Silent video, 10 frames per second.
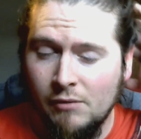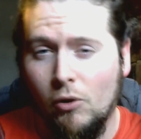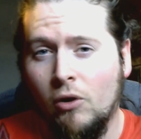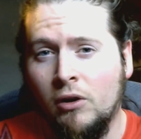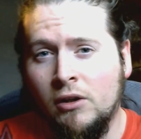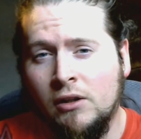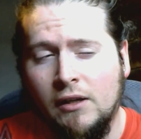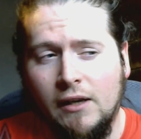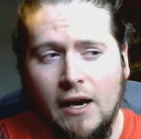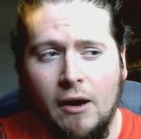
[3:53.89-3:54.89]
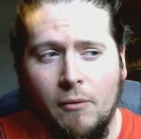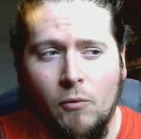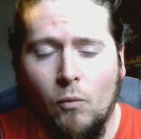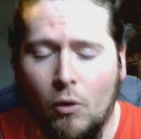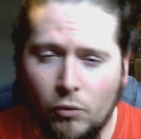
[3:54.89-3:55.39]
but
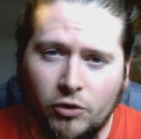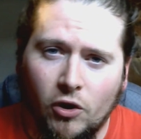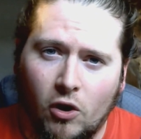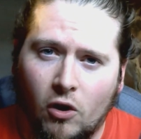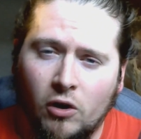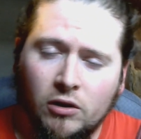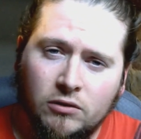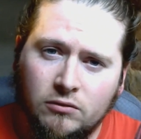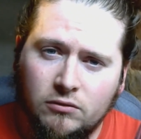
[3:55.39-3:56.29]
what would your